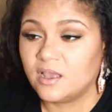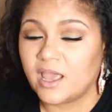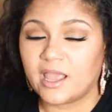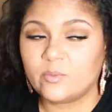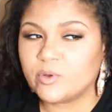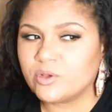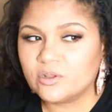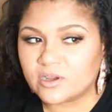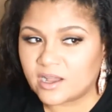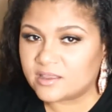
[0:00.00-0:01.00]
And when you
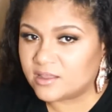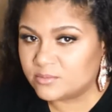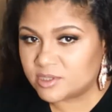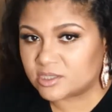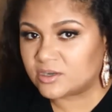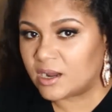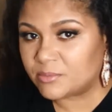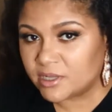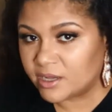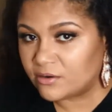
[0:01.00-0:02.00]
look at them
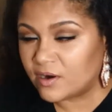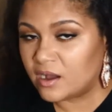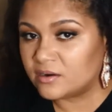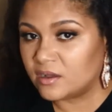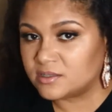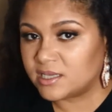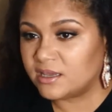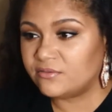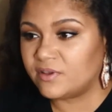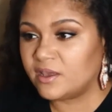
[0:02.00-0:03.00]
scrambling around on
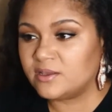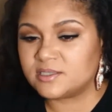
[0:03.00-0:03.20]
TV,